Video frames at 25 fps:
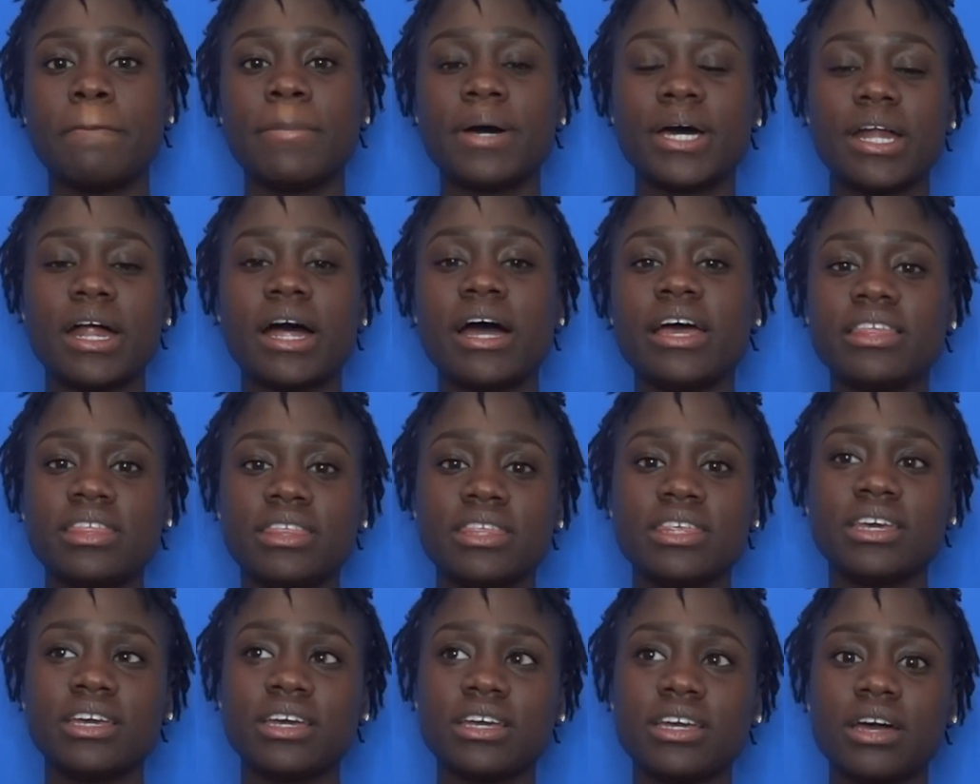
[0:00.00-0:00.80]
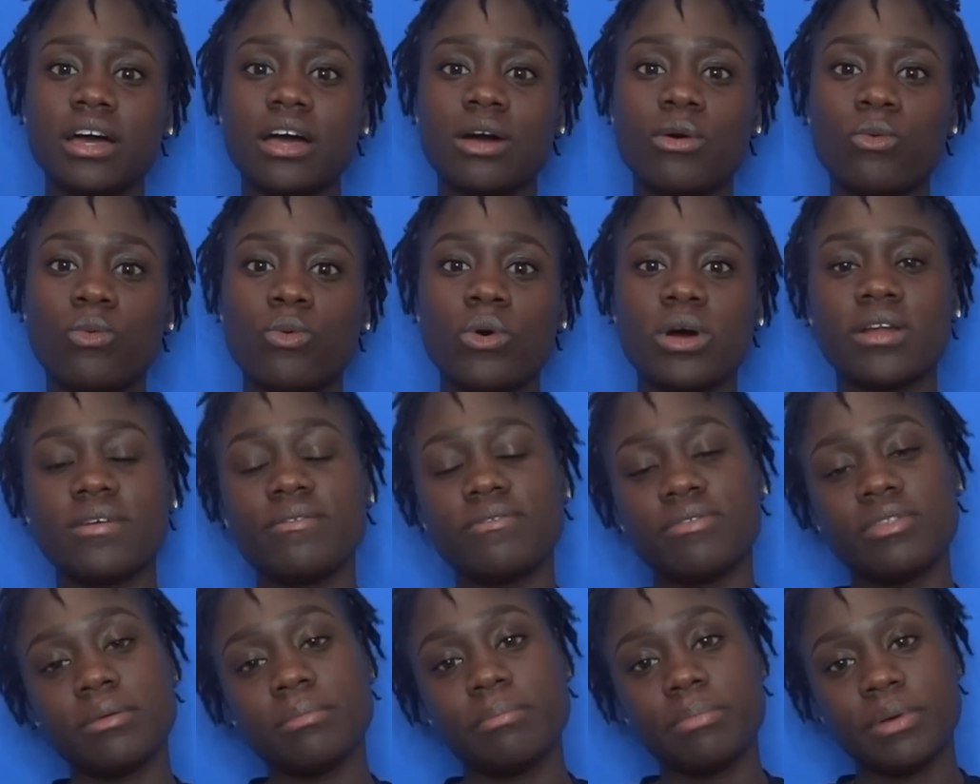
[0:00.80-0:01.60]
But I think one
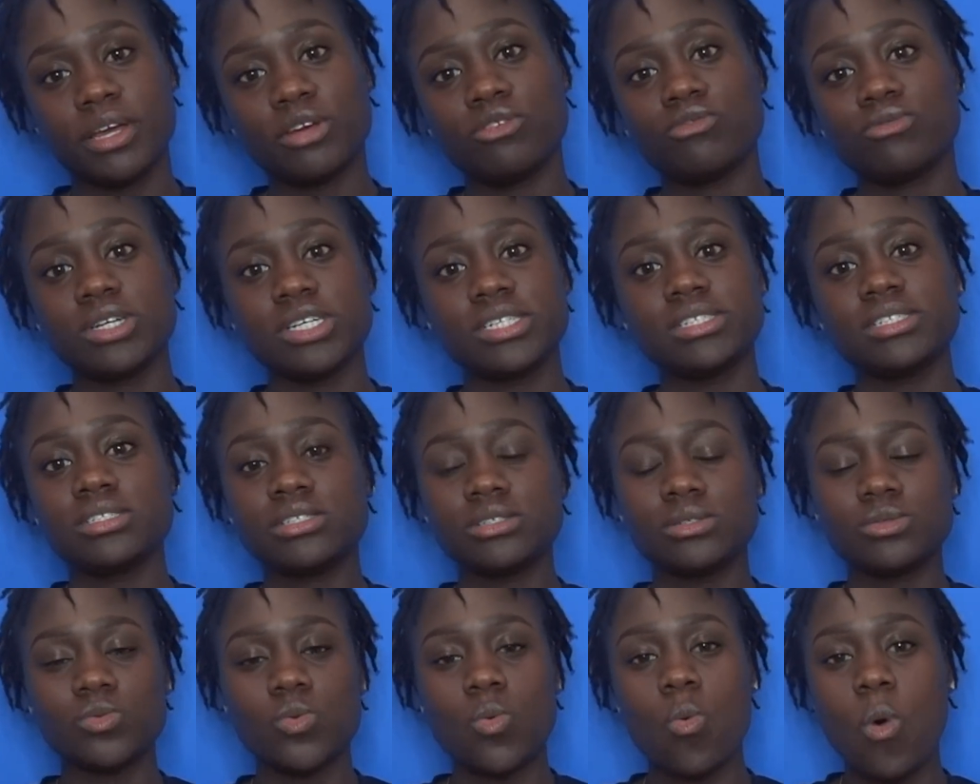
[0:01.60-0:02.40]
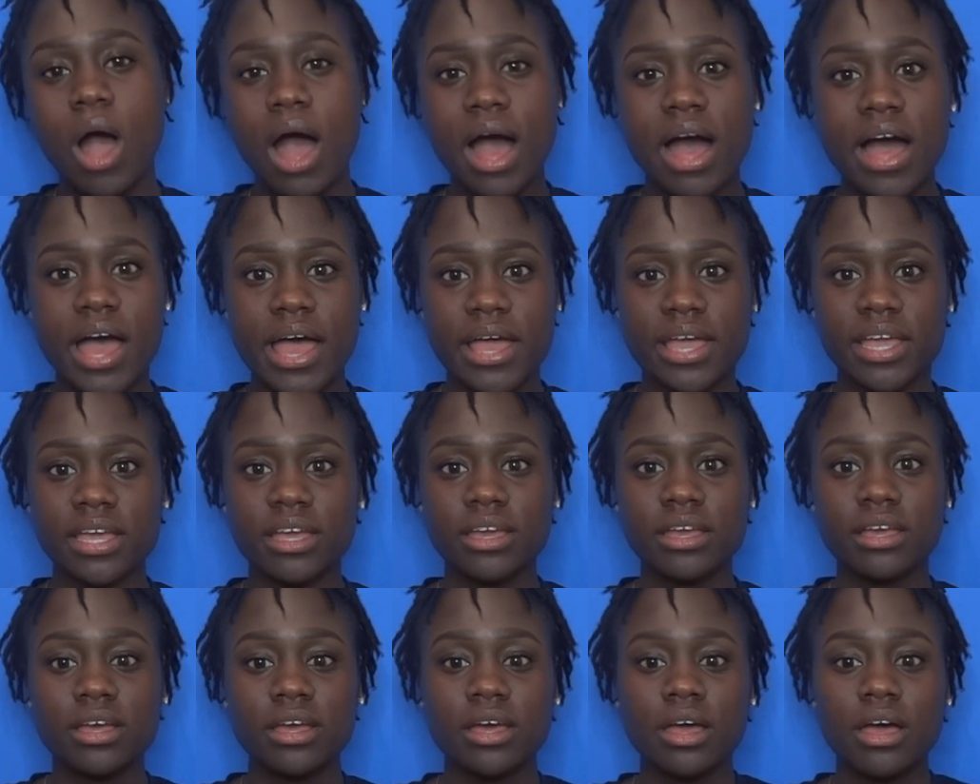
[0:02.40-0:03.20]
of the big reasons why